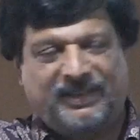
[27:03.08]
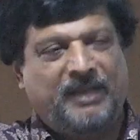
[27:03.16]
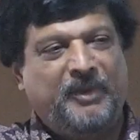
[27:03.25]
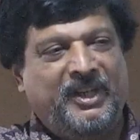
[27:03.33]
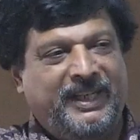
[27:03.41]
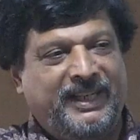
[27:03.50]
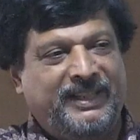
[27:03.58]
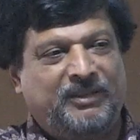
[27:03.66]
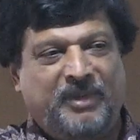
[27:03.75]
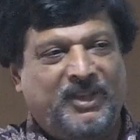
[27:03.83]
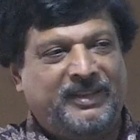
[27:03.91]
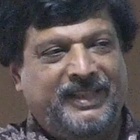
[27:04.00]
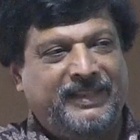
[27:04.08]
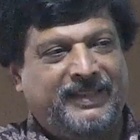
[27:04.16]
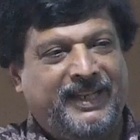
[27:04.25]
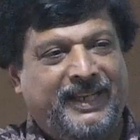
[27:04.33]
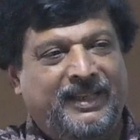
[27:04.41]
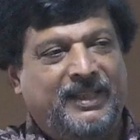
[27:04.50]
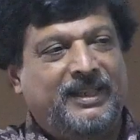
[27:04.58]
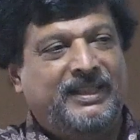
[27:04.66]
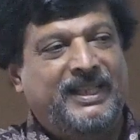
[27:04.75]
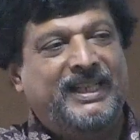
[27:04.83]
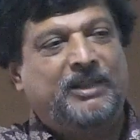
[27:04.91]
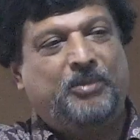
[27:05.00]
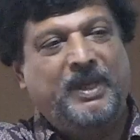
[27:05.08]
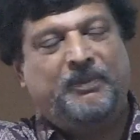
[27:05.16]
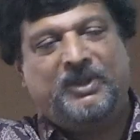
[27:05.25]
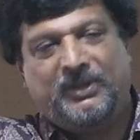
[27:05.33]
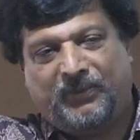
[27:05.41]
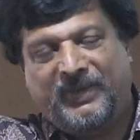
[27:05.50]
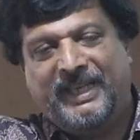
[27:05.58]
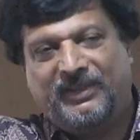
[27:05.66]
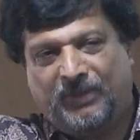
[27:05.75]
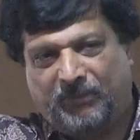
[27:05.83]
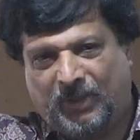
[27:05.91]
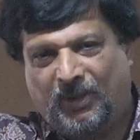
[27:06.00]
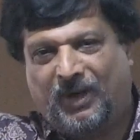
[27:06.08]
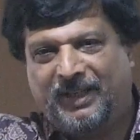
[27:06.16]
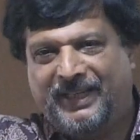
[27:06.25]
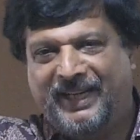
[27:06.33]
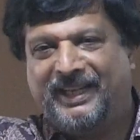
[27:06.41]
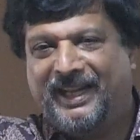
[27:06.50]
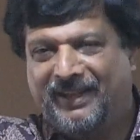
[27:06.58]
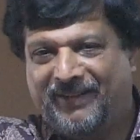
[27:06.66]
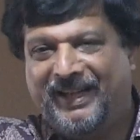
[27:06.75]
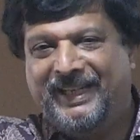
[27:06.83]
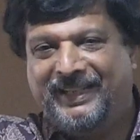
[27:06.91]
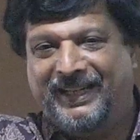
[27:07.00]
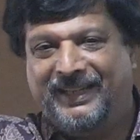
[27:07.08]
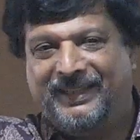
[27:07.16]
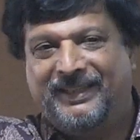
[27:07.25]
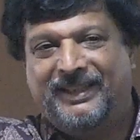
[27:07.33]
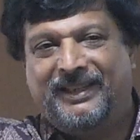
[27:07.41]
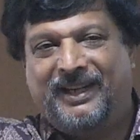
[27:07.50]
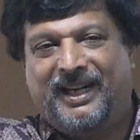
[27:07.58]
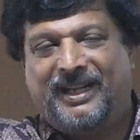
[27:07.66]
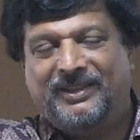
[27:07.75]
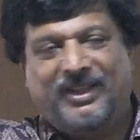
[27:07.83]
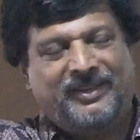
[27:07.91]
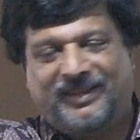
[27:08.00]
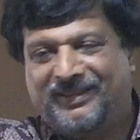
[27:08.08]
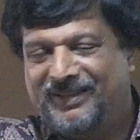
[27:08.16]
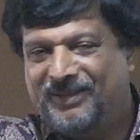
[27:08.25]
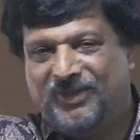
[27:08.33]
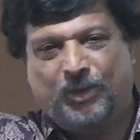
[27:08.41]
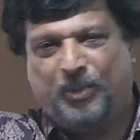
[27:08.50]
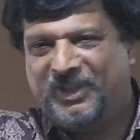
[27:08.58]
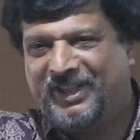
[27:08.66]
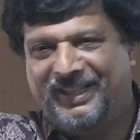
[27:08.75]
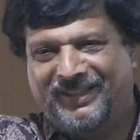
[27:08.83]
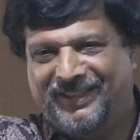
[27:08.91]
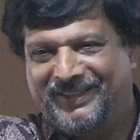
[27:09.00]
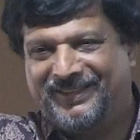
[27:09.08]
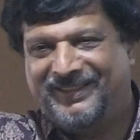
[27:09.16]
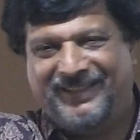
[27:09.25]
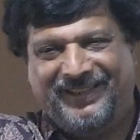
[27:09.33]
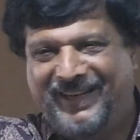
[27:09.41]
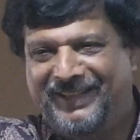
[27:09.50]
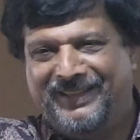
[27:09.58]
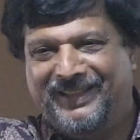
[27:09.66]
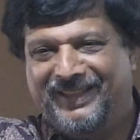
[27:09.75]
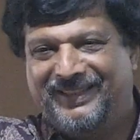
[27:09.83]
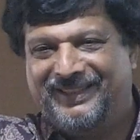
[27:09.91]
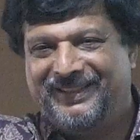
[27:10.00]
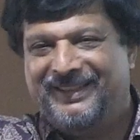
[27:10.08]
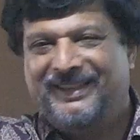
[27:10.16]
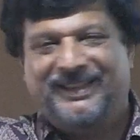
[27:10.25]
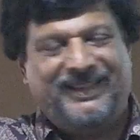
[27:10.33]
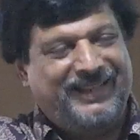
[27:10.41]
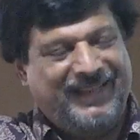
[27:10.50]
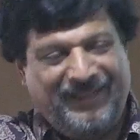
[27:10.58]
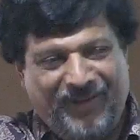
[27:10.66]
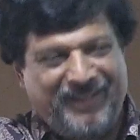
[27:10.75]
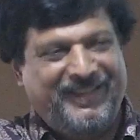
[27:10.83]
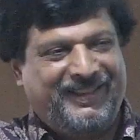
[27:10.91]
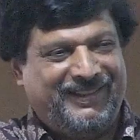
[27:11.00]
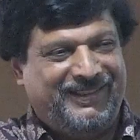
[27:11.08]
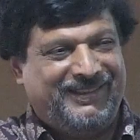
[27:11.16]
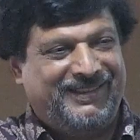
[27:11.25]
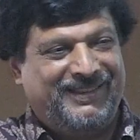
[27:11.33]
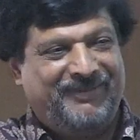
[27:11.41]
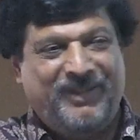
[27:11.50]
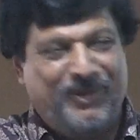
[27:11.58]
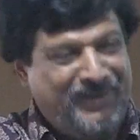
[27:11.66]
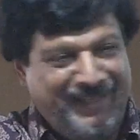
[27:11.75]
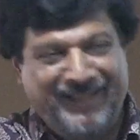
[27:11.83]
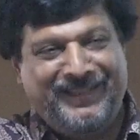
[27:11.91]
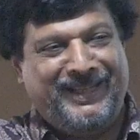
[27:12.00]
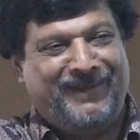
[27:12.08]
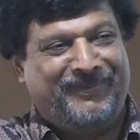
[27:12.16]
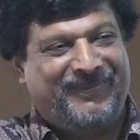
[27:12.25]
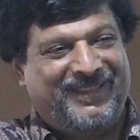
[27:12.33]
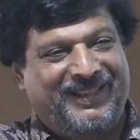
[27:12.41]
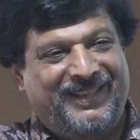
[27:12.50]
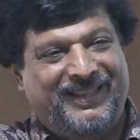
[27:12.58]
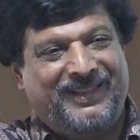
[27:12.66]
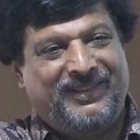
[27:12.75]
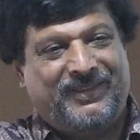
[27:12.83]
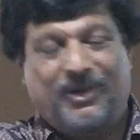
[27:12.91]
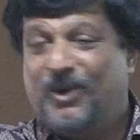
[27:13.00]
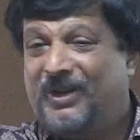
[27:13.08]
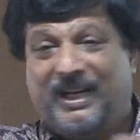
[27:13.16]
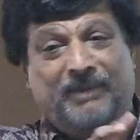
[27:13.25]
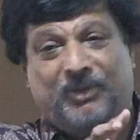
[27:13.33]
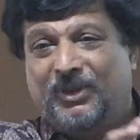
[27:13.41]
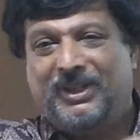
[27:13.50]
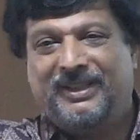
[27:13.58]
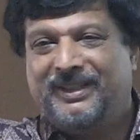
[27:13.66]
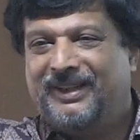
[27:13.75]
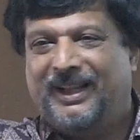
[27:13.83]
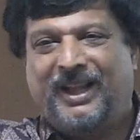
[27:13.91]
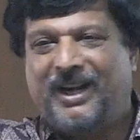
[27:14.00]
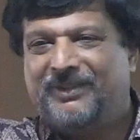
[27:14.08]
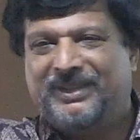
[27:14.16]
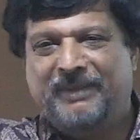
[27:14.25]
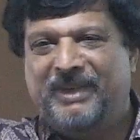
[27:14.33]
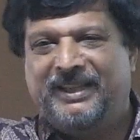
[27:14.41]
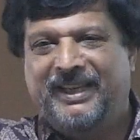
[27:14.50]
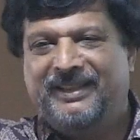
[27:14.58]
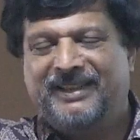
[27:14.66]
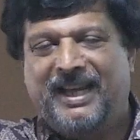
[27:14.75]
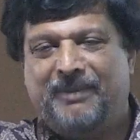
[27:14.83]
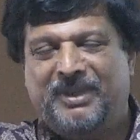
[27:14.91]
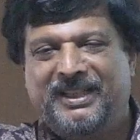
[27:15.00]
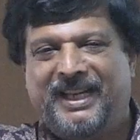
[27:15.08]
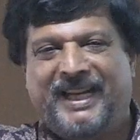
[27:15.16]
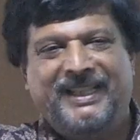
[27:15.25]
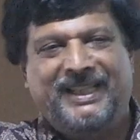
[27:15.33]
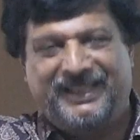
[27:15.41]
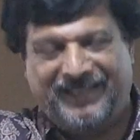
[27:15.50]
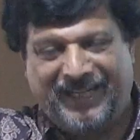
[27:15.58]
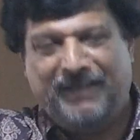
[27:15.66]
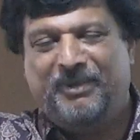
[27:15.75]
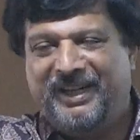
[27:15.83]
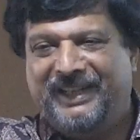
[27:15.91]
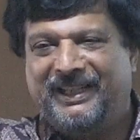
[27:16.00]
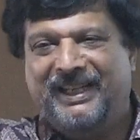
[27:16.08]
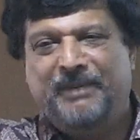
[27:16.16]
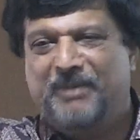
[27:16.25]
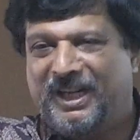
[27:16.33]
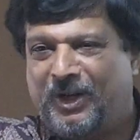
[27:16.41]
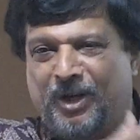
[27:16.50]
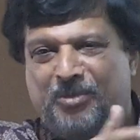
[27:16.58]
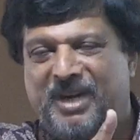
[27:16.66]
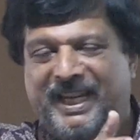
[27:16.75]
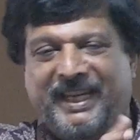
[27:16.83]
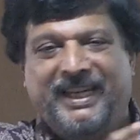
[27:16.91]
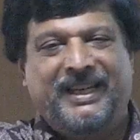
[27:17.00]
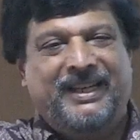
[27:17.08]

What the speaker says: communities because they said these people's ways of talking and writing are just superstitious, heathenish, illogical. We don't need them. So I'm sure a lot of similar things happened either deliberately or by